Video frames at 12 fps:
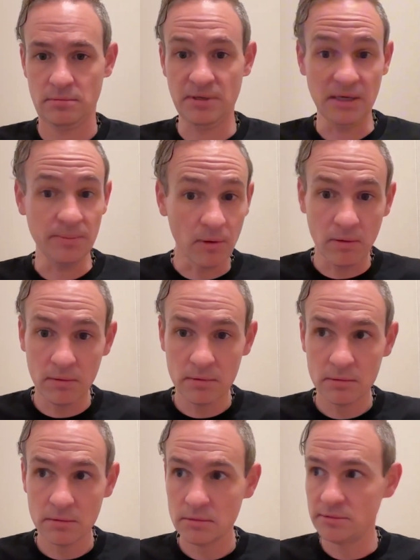people,
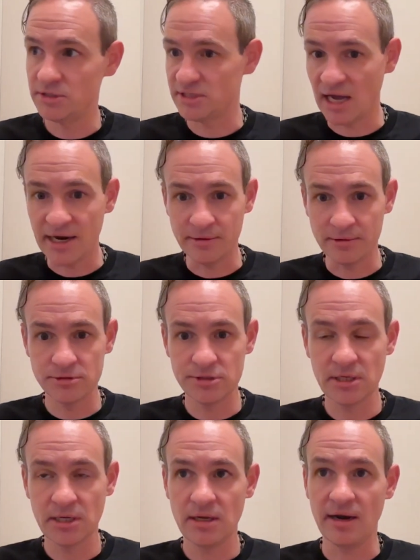
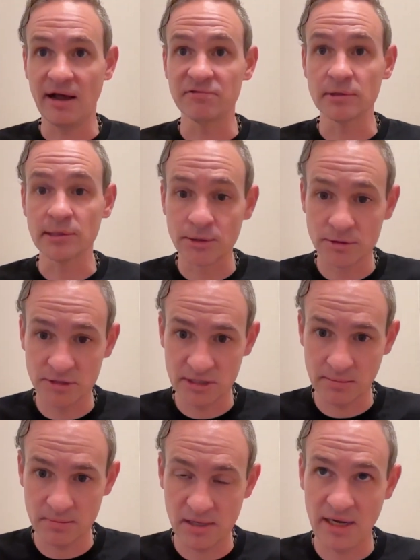designers, and have learned
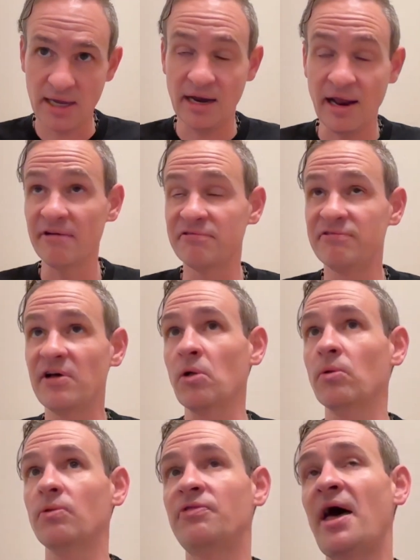something and have
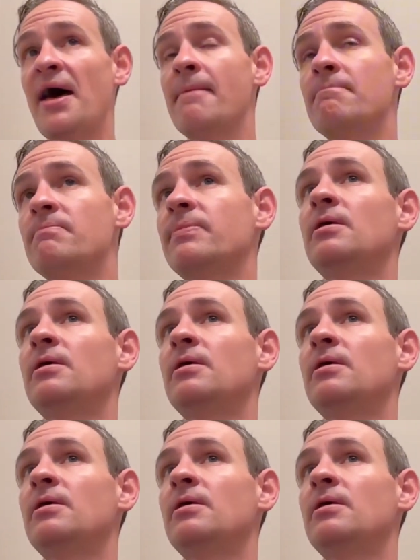felt that,